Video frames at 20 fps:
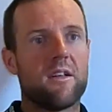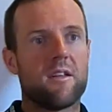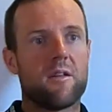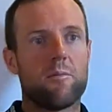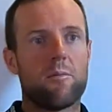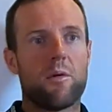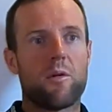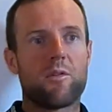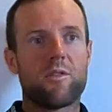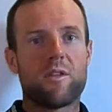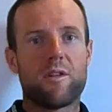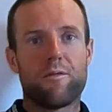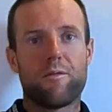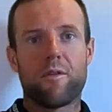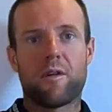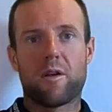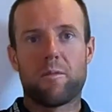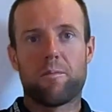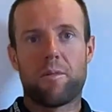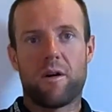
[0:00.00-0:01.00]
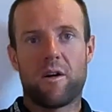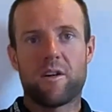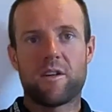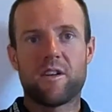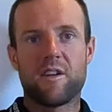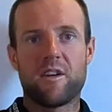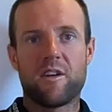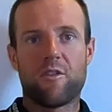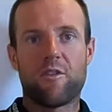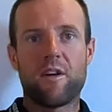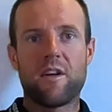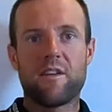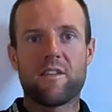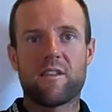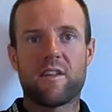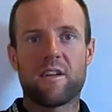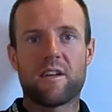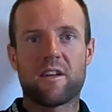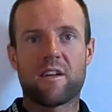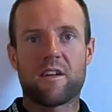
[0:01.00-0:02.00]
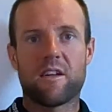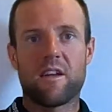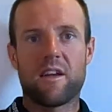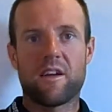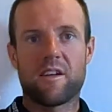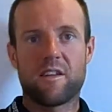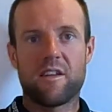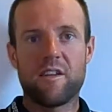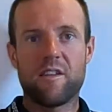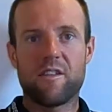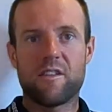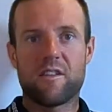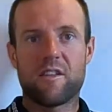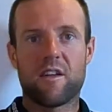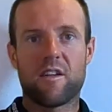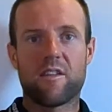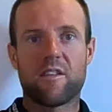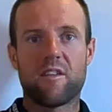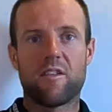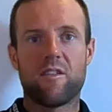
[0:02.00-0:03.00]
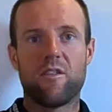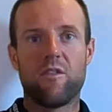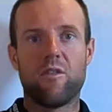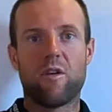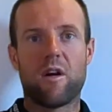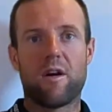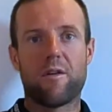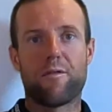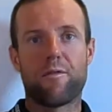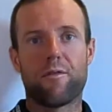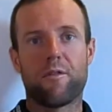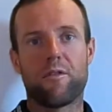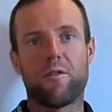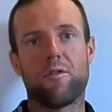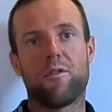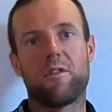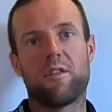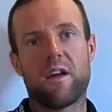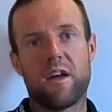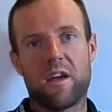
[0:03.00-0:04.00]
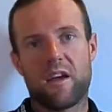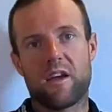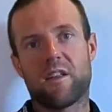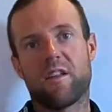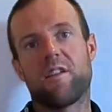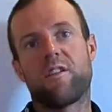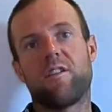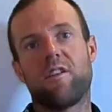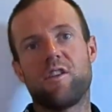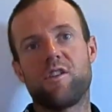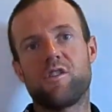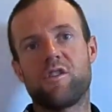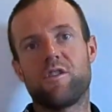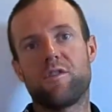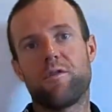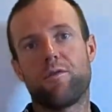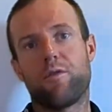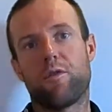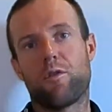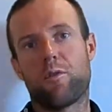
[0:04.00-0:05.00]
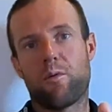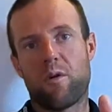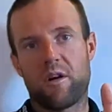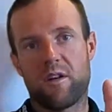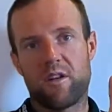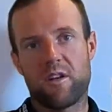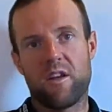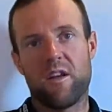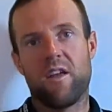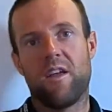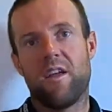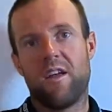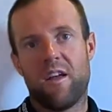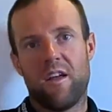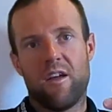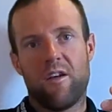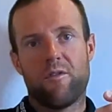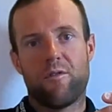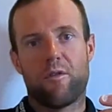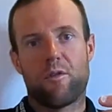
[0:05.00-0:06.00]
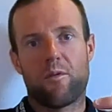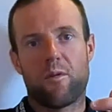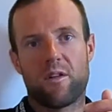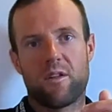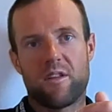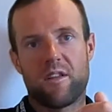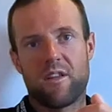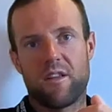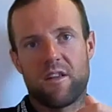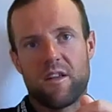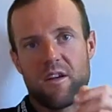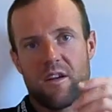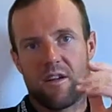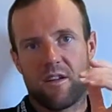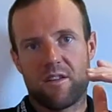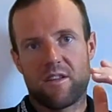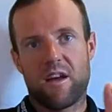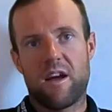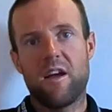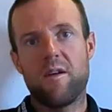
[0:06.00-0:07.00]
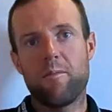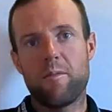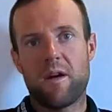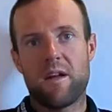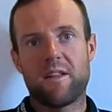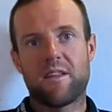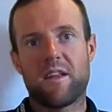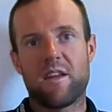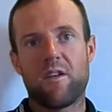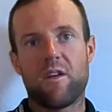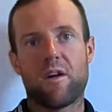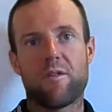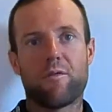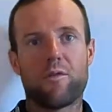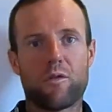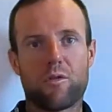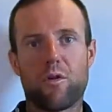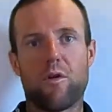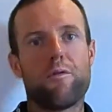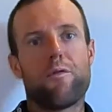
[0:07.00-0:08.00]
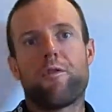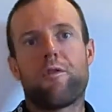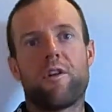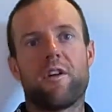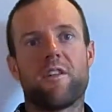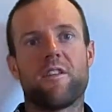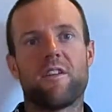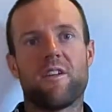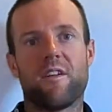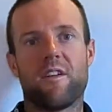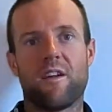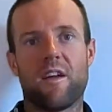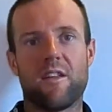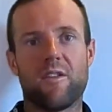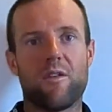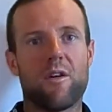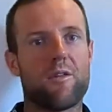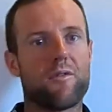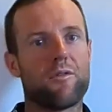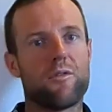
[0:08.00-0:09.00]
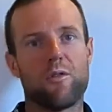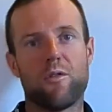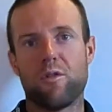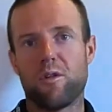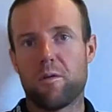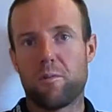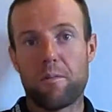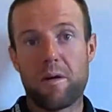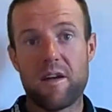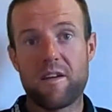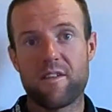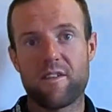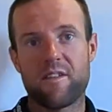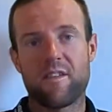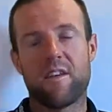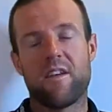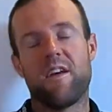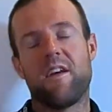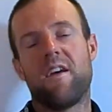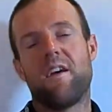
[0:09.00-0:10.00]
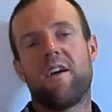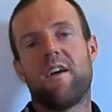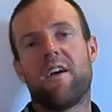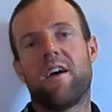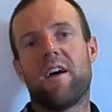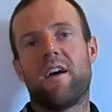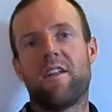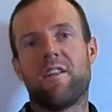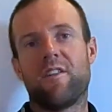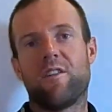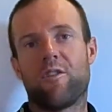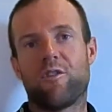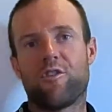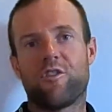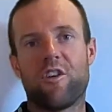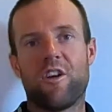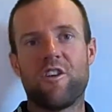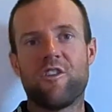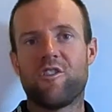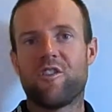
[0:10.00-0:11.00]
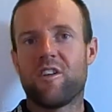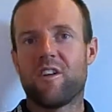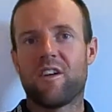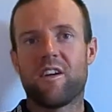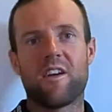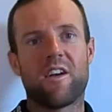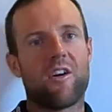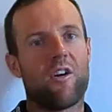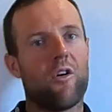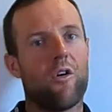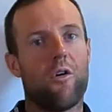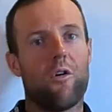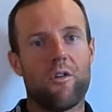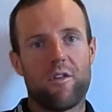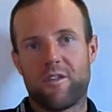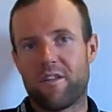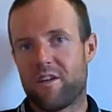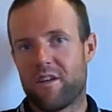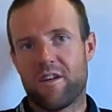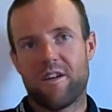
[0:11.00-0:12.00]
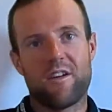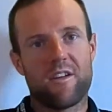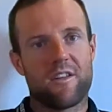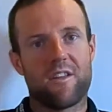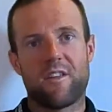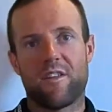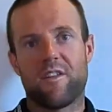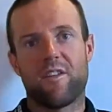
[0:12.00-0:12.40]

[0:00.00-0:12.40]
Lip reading: most difficult part in a race like this, that you have to take a decision for one time, and then you have to go for it, and you have to do the best and not changing the